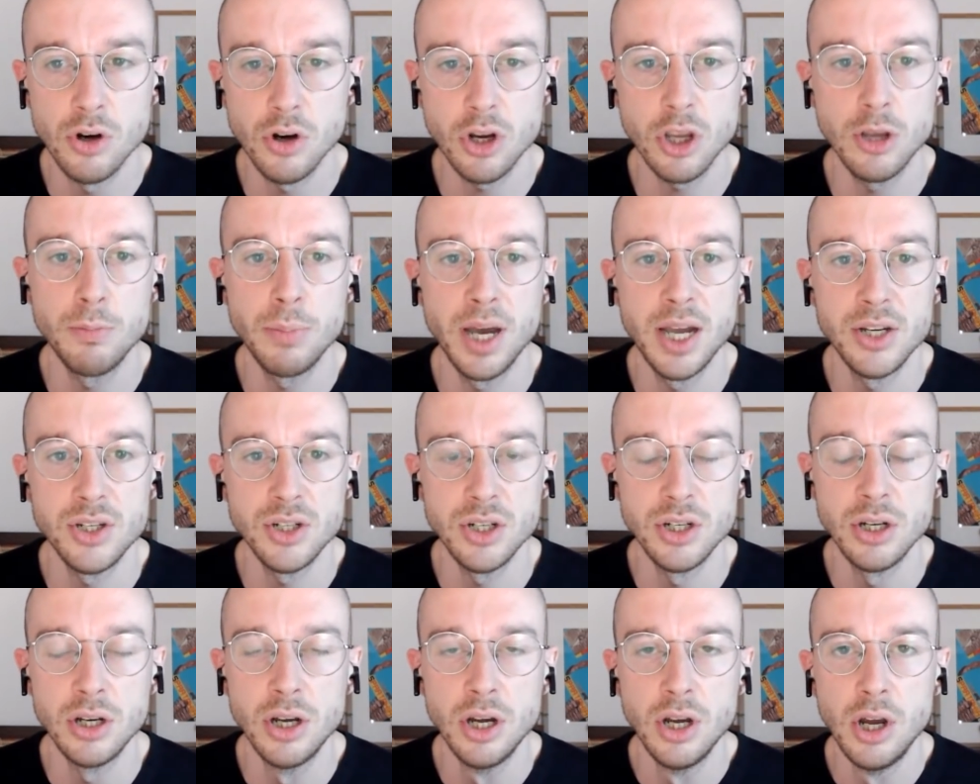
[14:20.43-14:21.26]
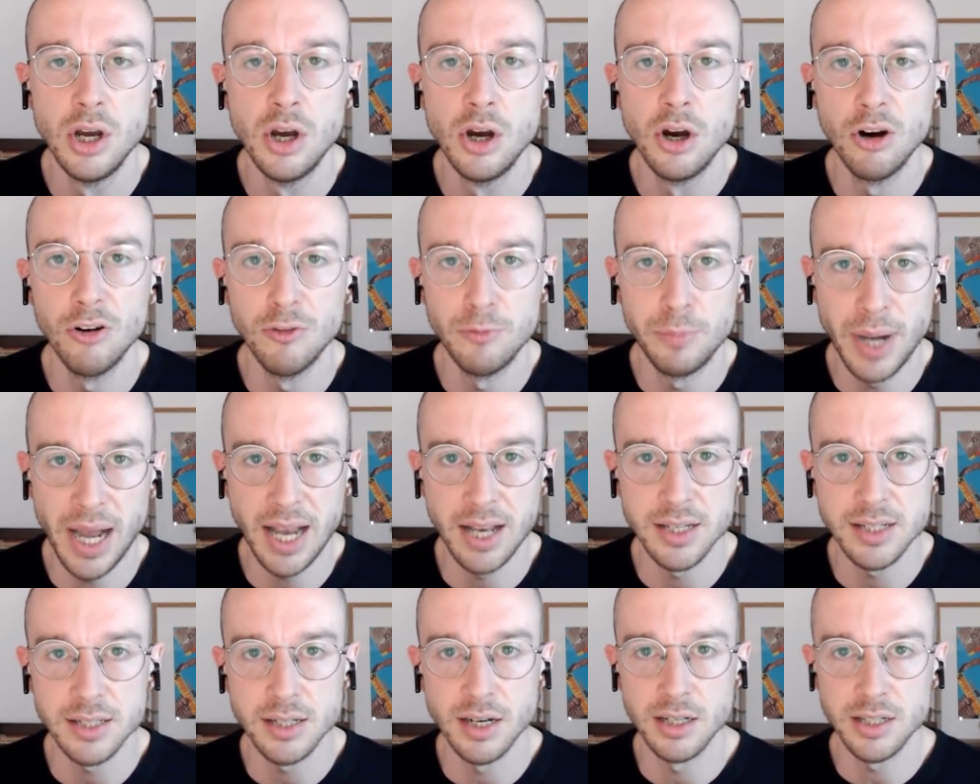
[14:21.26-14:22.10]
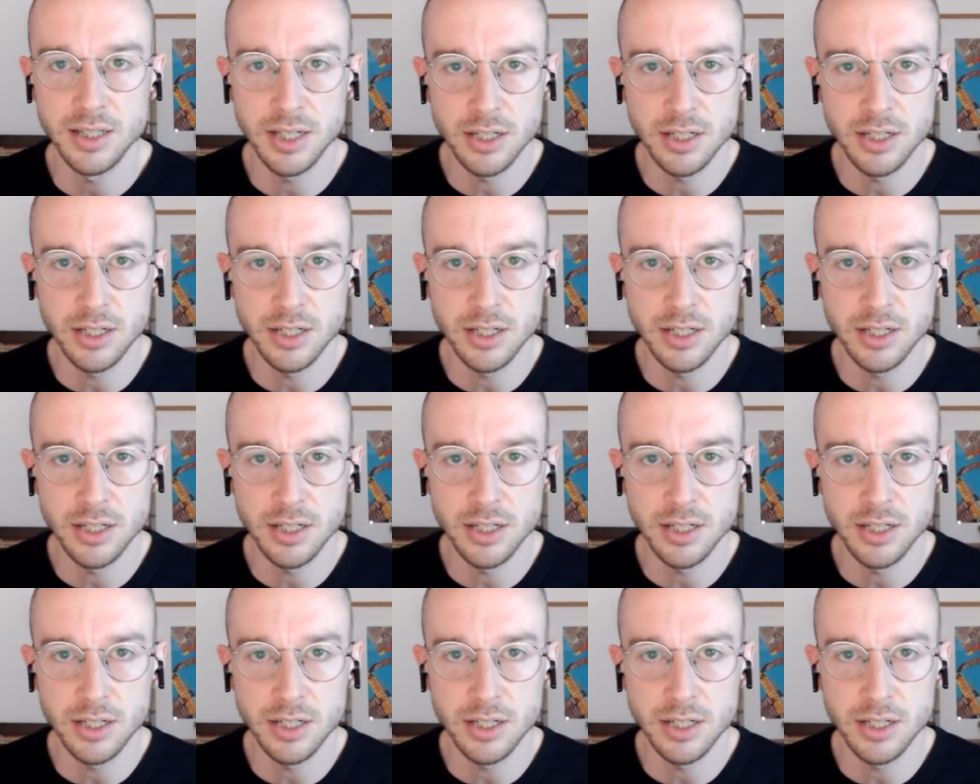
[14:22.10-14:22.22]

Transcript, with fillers: occupation of Palestine.